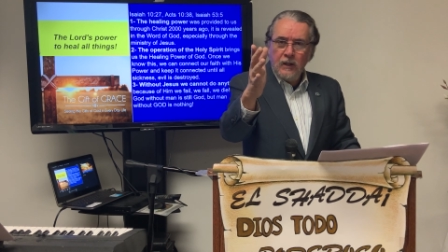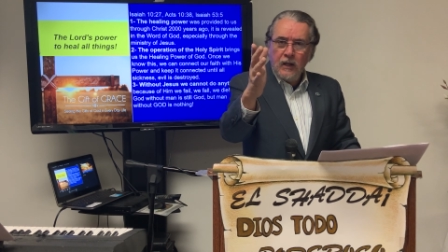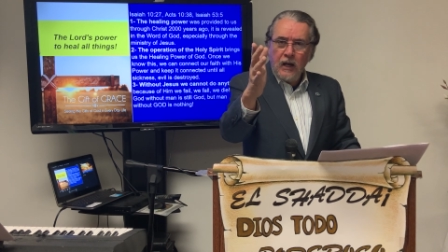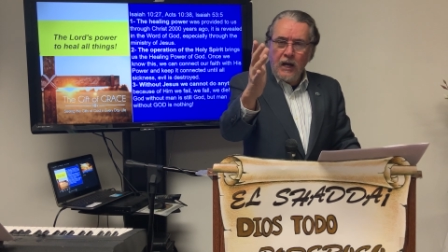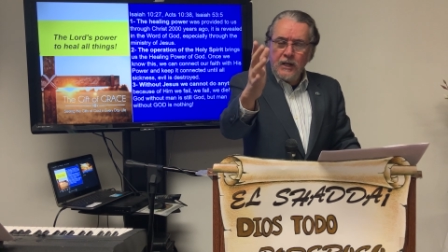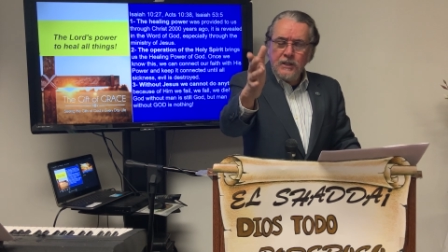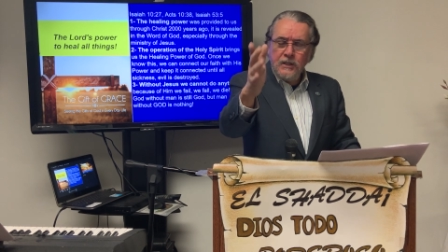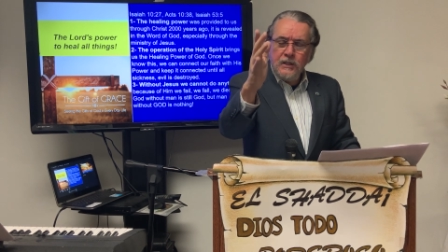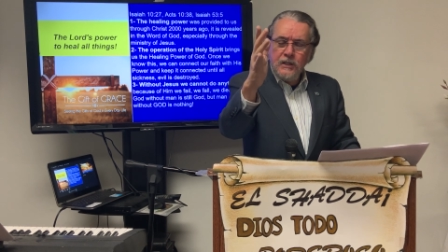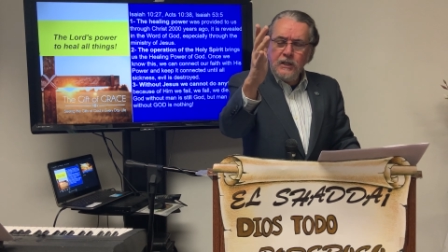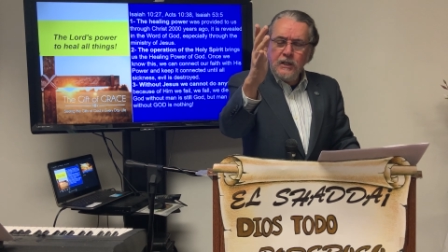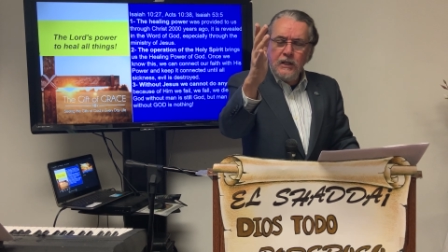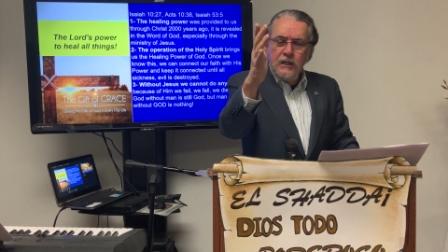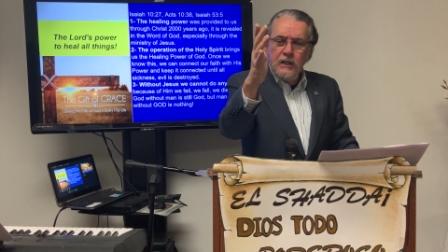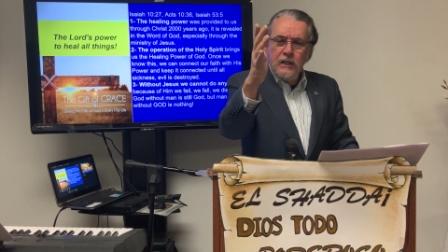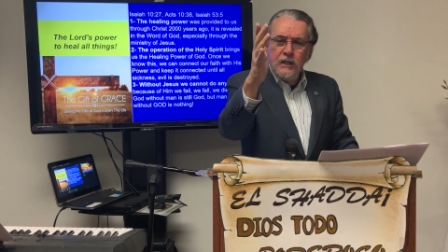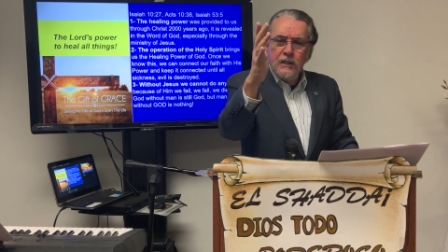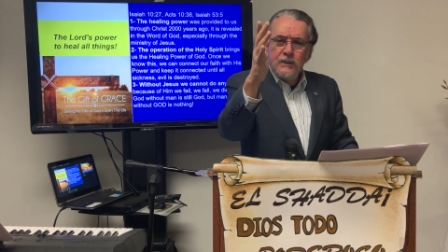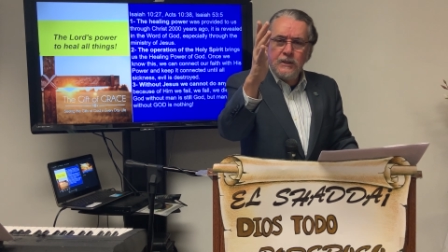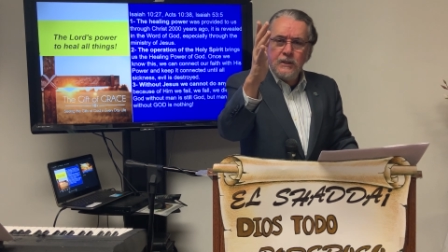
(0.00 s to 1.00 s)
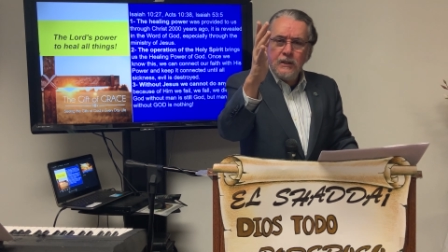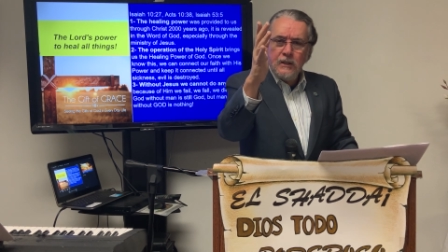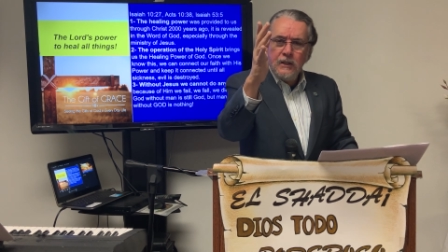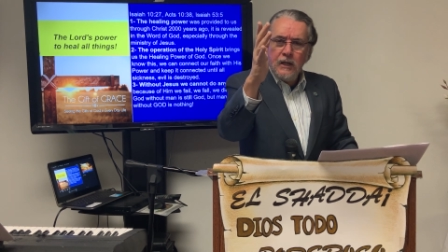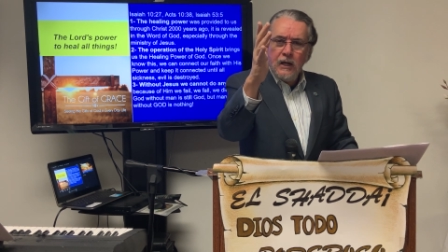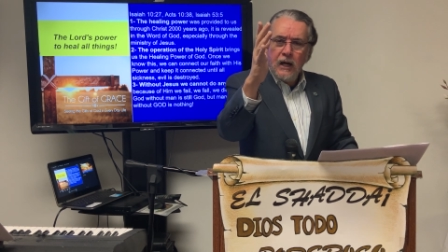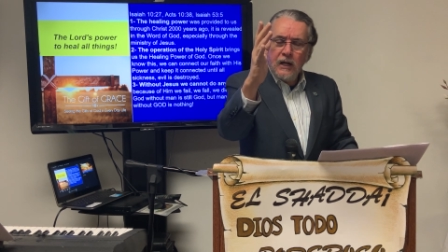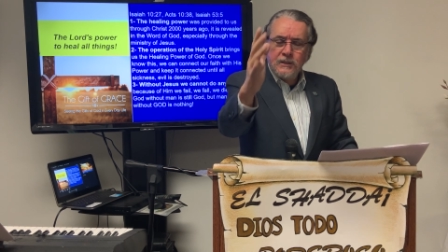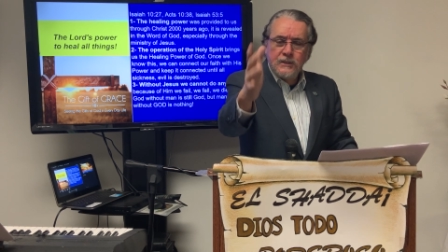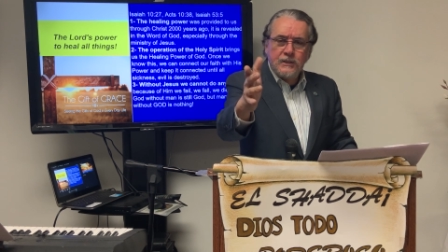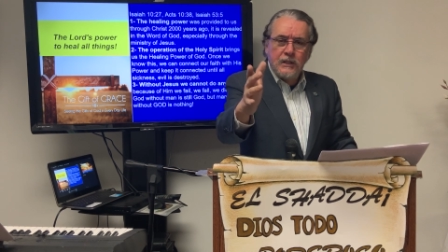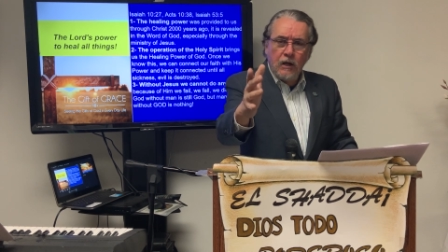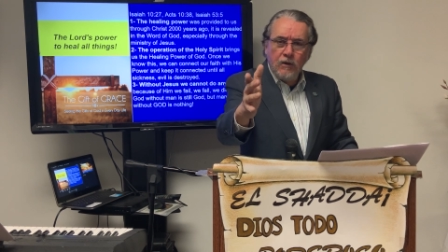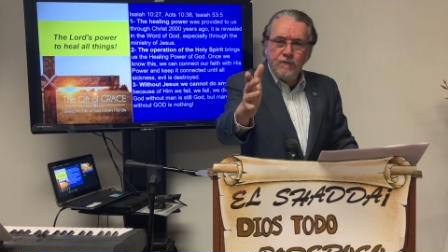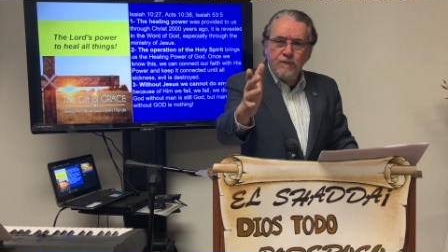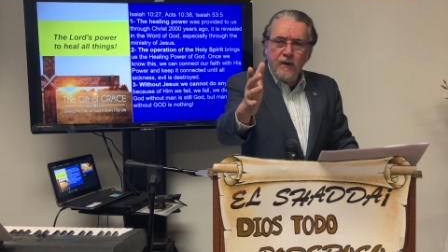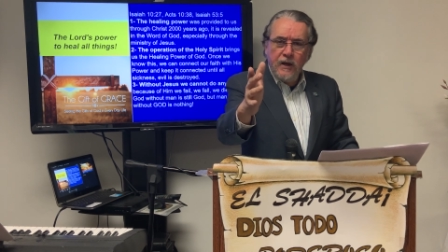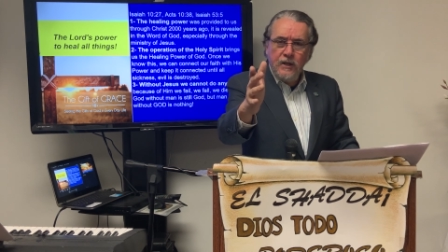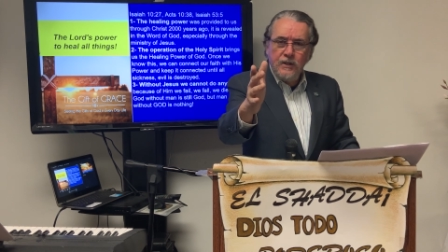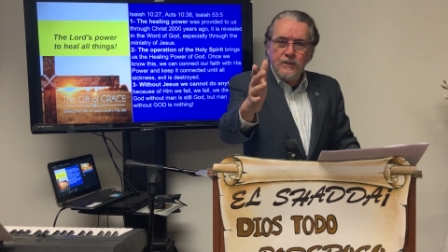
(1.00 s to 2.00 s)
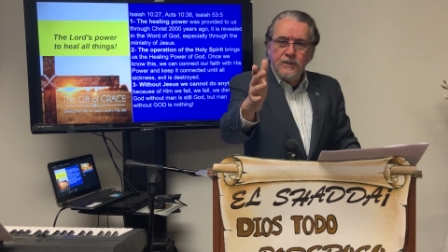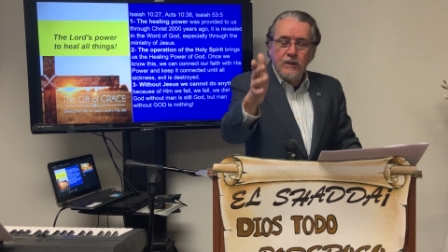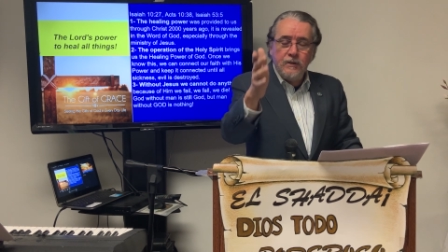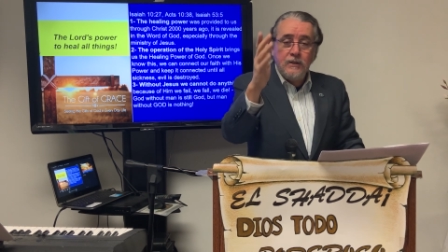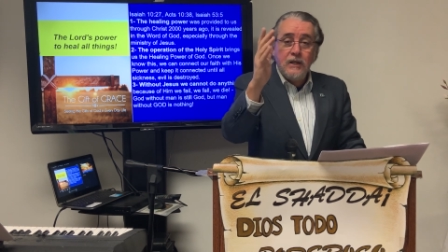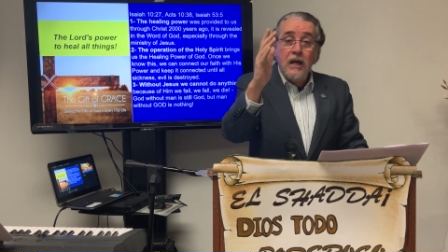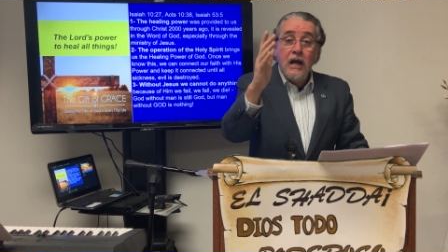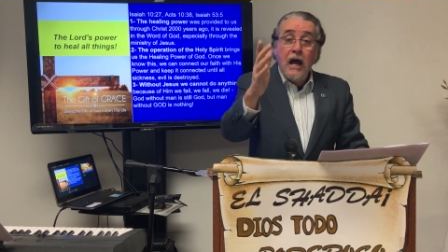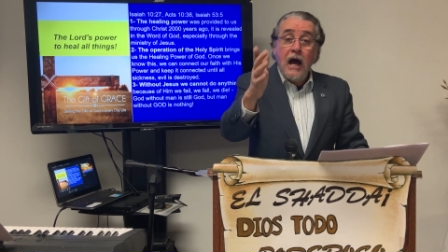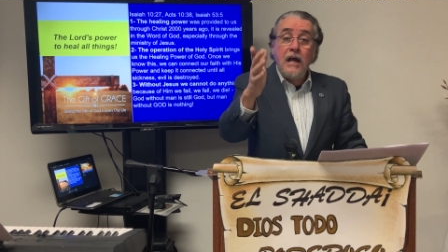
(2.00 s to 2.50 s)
I need a salvation.